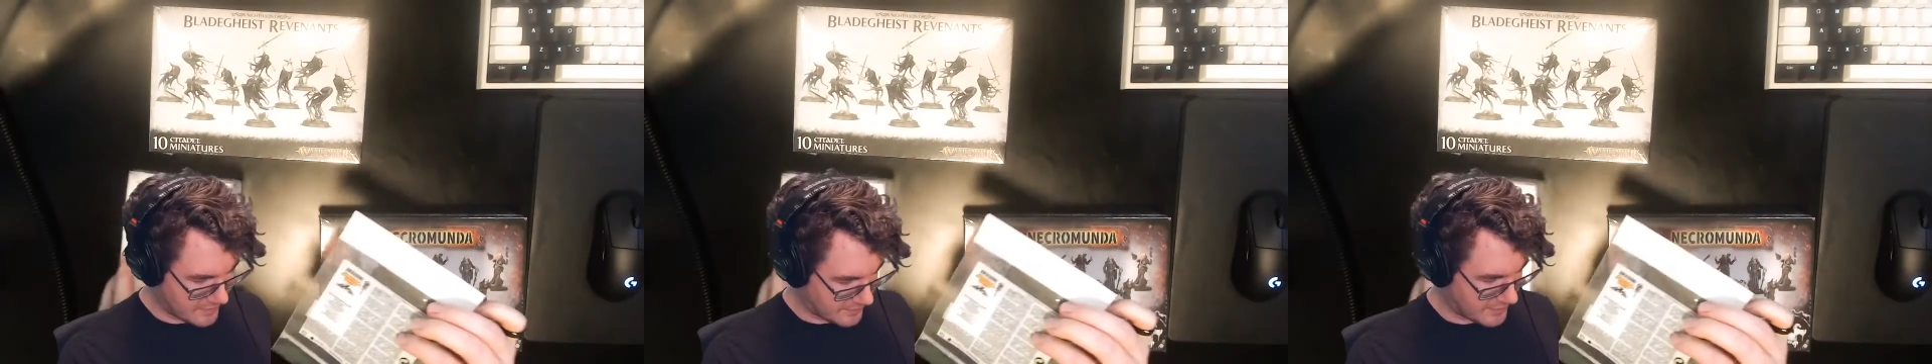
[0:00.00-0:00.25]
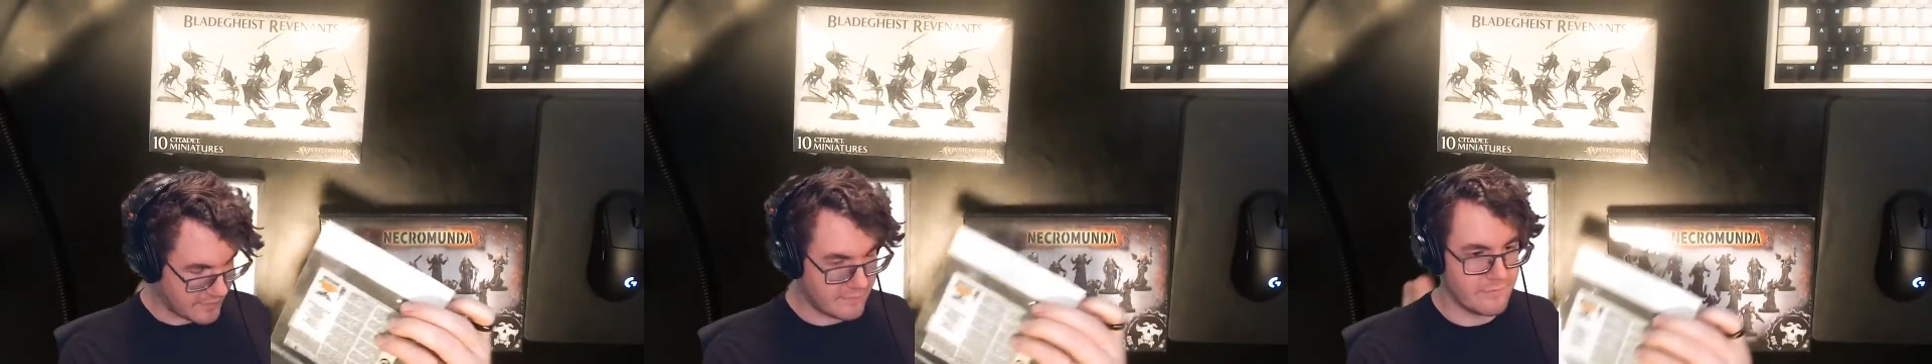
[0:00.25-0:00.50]

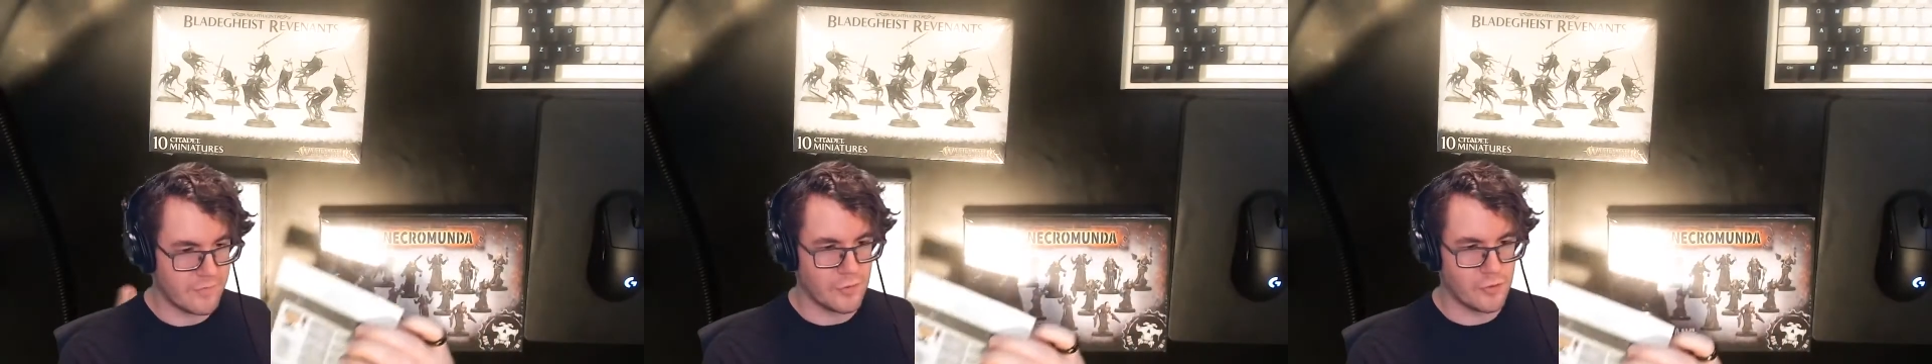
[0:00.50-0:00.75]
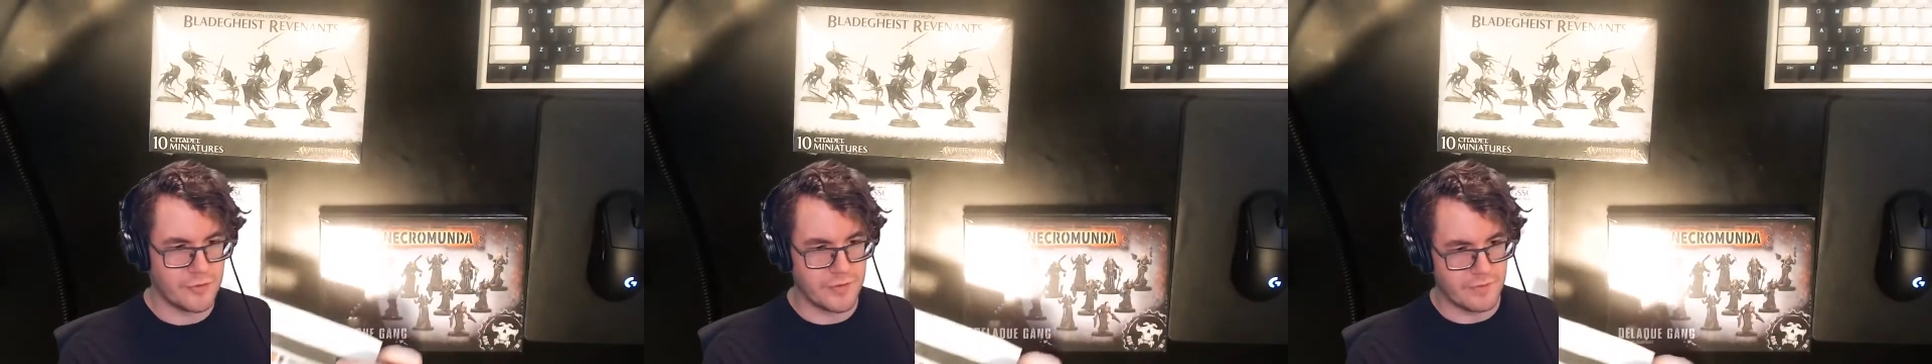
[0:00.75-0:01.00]

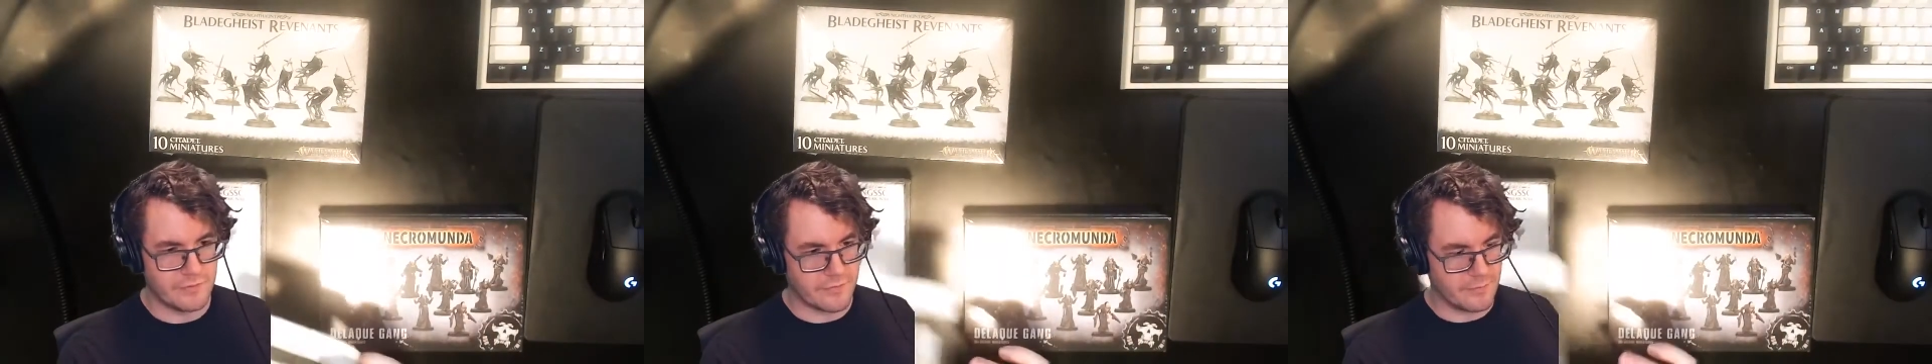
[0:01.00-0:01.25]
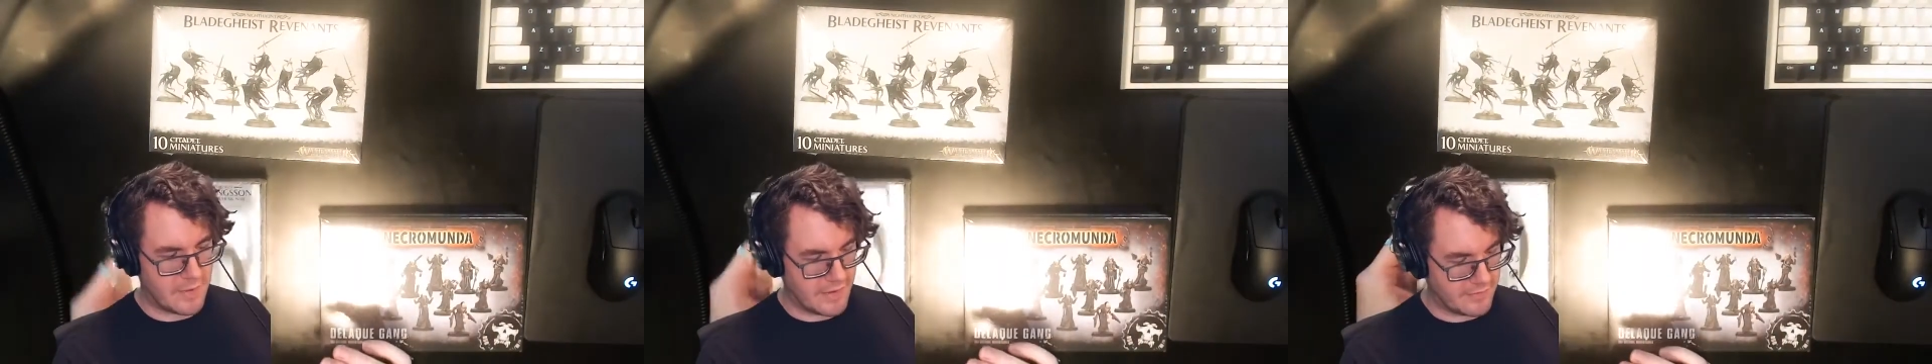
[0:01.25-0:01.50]
conversion
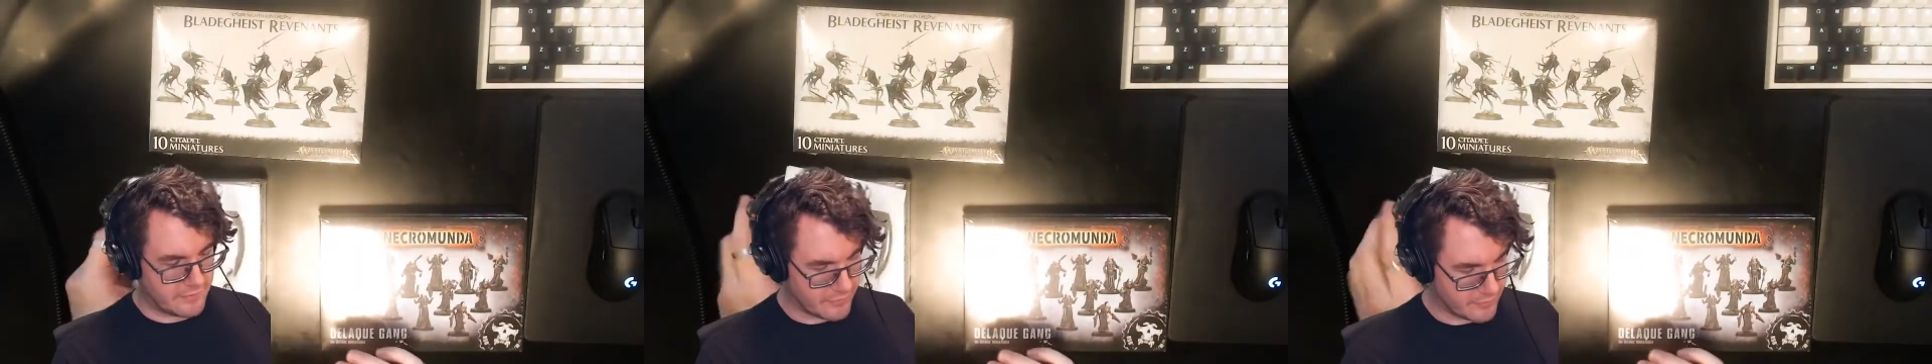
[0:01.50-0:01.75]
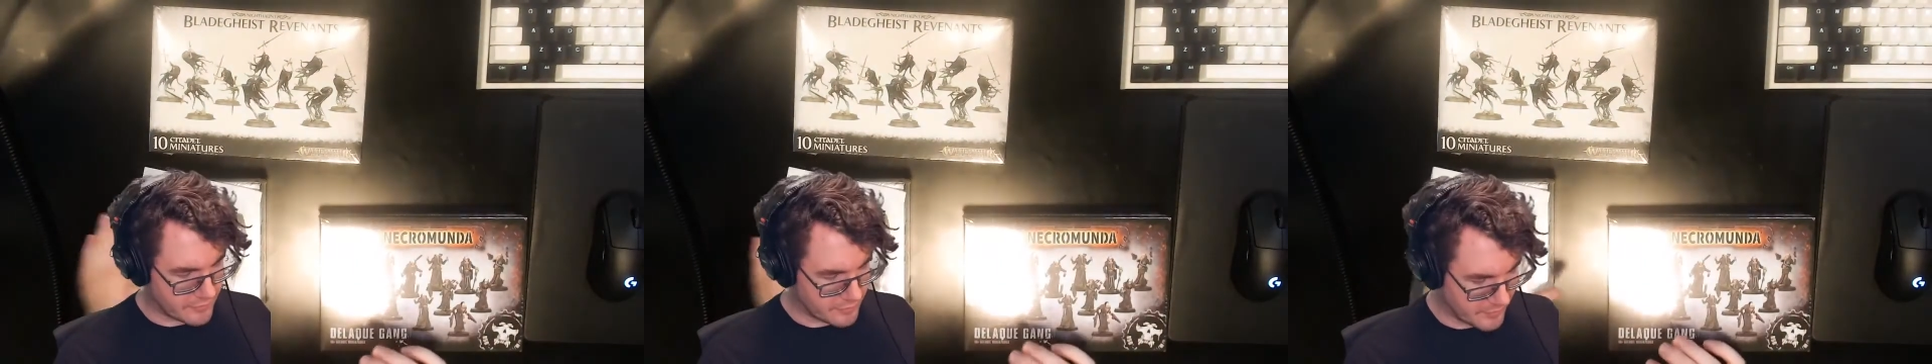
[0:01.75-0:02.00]
for my
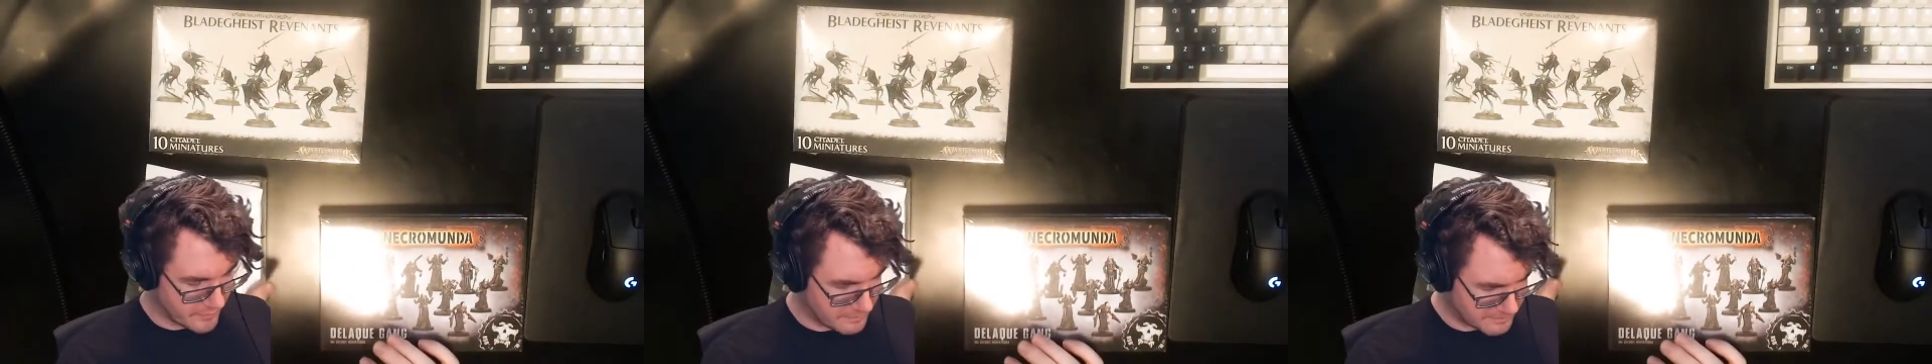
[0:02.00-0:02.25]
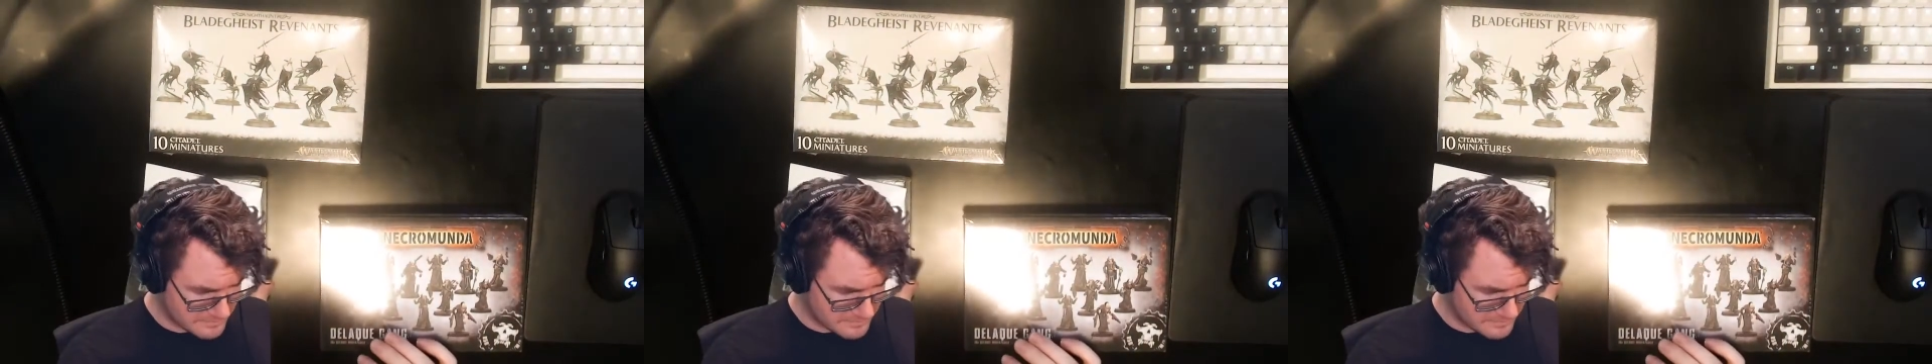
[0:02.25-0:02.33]
Forge World.